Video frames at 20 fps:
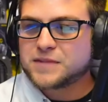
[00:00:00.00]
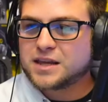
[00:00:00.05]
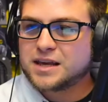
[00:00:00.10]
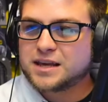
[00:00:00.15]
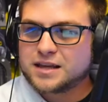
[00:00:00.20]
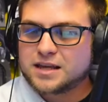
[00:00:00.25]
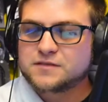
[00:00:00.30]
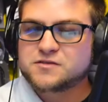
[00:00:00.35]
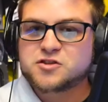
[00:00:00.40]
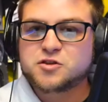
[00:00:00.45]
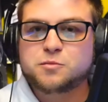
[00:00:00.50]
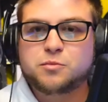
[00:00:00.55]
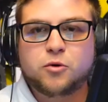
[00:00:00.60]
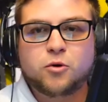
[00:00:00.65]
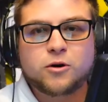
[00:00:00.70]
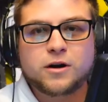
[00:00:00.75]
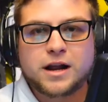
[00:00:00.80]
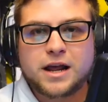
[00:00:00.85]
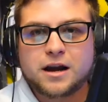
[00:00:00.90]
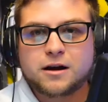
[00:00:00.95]
It gives you
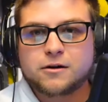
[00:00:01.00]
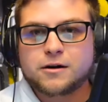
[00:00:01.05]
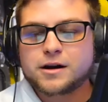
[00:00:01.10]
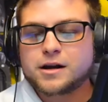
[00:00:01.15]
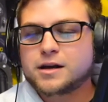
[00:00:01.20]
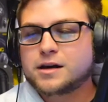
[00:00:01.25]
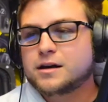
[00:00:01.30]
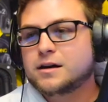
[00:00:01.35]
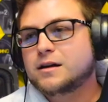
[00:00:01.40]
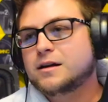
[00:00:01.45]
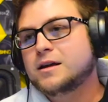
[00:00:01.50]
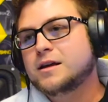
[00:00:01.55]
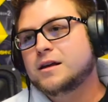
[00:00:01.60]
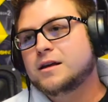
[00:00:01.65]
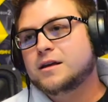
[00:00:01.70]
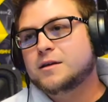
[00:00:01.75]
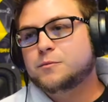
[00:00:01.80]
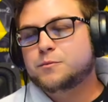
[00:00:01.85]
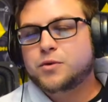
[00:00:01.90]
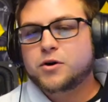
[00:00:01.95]
port area
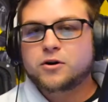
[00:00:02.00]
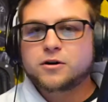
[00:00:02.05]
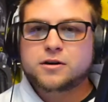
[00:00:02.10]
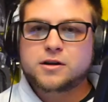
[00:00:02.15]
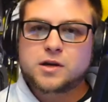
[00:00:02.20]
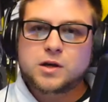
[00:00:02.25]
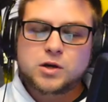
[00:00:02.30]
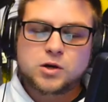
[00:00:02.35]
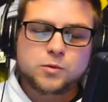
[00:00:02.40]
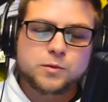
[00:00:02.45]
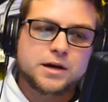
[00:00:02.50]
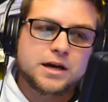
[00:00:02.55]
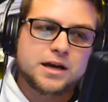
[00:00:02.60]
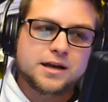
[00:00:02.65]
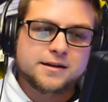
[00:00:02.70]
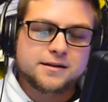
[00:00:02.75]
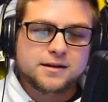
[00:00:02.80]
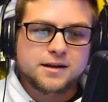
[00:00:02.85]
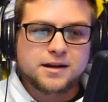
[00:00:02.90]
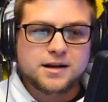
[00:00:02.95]
per cube,
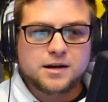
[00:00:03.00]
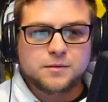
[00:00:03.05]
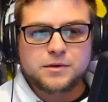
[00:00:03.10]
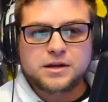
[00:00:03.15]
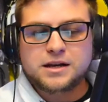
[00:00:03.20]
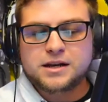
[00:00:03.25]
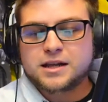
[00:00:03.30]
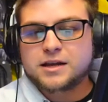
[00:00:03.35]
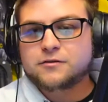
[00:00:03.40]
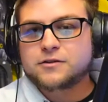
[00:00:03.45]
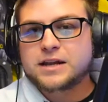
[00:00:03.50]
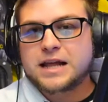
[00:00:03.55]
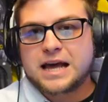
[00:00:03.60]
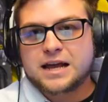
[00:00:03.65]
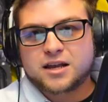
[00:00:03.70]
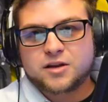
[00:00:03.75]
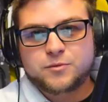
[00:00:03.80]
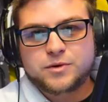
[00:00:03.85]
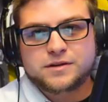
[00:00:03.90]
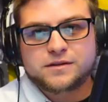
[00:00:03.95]
and, and I mean even
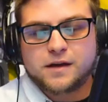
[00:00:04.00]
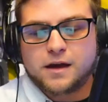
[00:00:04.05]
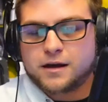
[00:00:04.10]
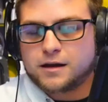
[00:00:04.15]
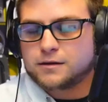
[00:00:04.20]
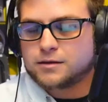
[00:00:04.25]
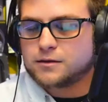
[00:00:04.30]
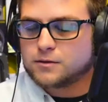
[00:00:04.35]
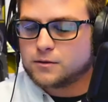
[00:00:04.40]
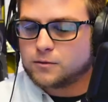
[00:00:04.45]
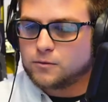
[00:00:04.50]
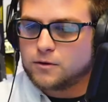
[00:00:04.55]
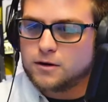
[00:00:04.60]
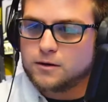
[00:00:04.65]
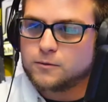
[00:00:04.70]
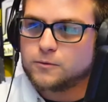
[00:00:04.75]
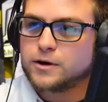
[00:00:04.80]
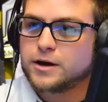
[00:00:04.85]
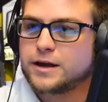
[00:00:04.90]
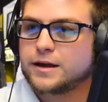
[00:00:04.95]
that can be taken the
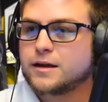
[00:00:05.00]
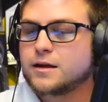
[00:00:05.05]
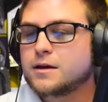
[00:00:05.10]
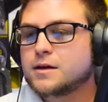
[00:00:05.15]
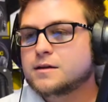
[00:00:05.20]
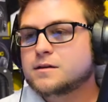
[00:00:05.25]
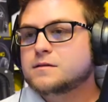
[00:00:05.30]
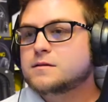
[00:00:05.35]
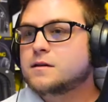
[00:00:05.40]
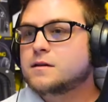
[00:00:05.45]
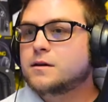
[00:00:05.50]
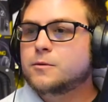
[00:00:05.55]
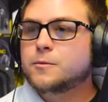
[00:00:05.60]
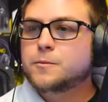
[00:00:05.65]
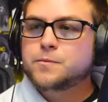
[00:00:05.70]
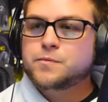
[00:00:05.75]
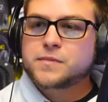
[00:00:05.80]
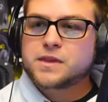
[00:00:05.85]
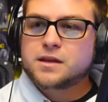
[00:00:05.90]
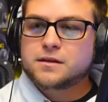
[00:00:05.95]
wrong way. So
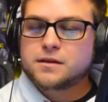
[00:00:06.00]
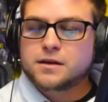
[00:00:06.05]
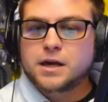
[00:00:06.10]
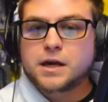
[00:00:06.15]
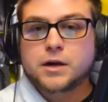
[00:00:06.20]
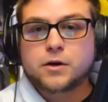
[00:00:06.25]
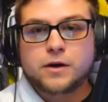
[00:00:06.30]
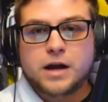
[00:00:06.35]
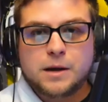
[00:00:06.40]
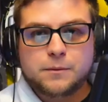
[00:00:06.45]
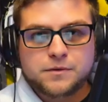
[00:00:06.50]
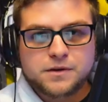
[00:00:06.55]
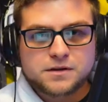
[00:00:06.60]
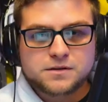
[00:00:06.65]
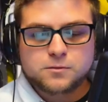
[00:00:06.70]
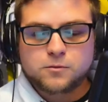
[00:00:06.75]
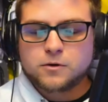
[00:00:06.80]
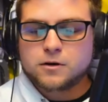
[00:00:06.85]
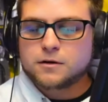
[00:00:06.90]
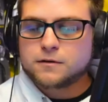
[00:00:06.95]
the Kicker app
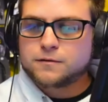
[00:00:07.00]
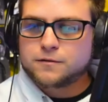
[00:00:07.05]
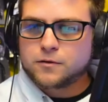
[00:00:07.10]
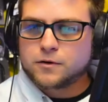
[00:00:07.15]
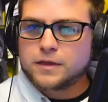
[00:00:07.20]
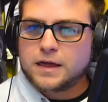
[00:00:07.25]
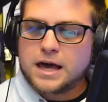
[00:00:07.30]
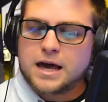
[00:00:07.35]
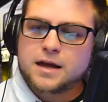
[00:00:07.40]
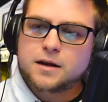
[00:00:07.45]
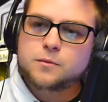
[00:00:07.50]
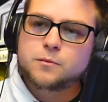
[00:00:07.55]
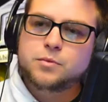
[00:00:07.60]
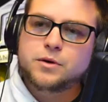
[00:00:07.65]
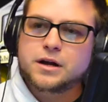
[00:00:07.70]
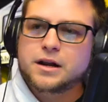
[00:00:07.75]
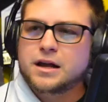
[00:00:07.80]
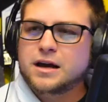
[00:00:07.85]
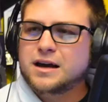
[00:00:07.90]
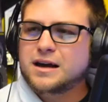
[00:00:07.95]
does work for that,
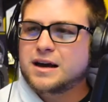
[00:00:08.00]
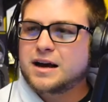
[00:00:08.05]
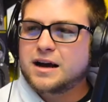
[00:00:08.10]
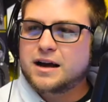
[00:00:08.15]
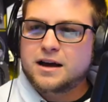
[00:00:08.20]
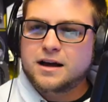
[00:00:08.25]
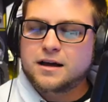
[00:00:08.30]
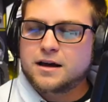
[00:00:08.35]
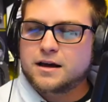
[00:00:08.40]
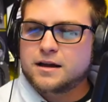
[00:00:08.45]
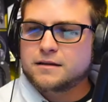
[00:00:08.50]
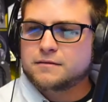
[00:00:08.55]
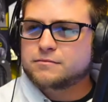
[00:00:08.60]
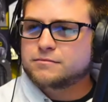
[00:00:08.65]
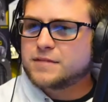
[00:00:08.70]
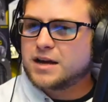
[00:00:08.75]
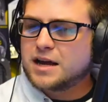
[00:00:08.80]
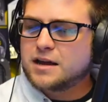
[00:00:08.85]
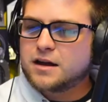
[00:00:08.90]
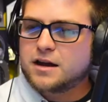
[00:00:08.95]
but uh, I,
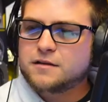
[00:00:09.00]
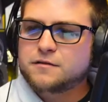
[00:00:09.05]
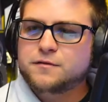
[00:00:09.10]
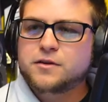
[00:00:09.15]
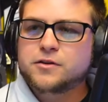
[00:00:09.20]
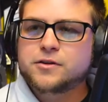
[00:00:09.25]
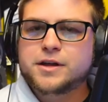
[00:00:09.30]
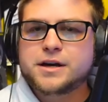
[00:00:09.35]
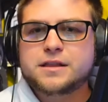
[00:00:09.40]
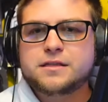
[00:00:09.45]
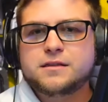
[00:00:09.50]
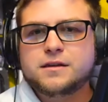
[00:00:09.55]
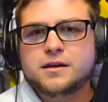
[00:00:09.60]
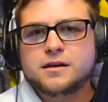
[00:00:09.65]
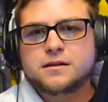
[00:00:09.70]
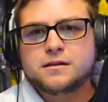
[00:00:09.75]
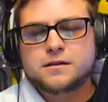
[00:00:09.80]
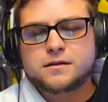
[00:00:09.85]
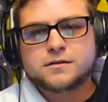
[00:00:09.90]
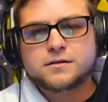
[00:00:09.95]
I I feel like
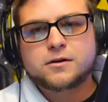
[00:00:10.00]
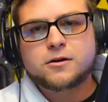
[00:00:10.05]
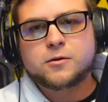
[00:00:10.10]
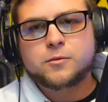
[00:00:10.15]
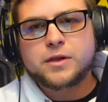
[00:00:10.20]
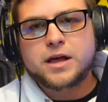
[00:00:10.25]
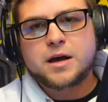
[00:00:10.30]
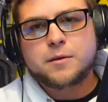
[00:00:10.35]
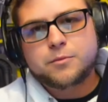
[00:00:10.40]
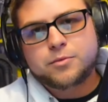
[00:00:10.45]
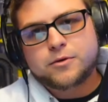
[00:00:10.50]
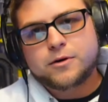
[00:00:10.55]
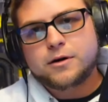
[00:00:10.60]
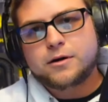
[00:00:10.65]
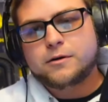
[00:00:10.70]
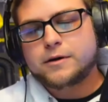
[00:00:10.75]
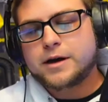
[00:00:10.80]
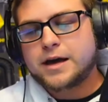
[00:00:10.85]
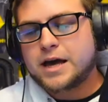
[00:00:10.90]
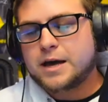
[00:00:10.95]
the the Term Lab
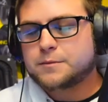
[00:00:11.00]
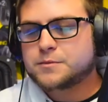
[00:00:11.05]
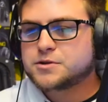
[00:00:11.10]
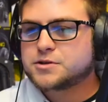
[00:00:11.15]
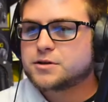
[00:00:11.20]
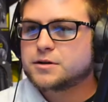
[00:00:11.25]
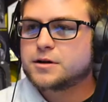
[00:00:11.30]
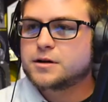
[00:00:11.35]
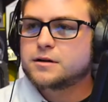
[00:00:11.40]
Pro app should